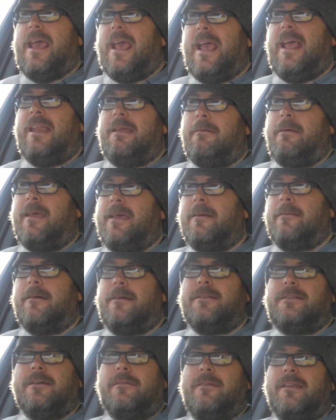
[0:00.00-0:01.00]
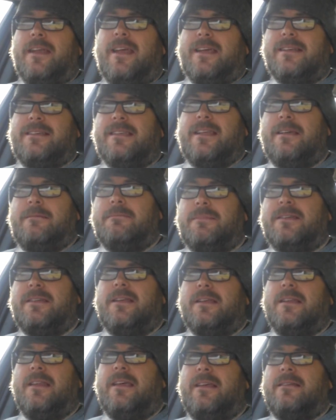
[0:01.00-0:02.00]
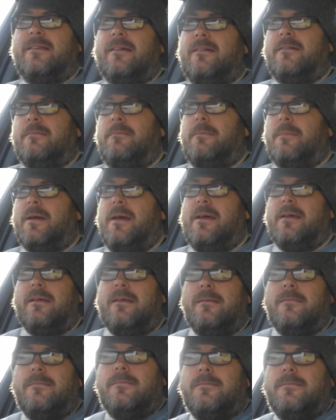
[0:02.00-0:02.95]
Anyway, until the next time, see you later, bye.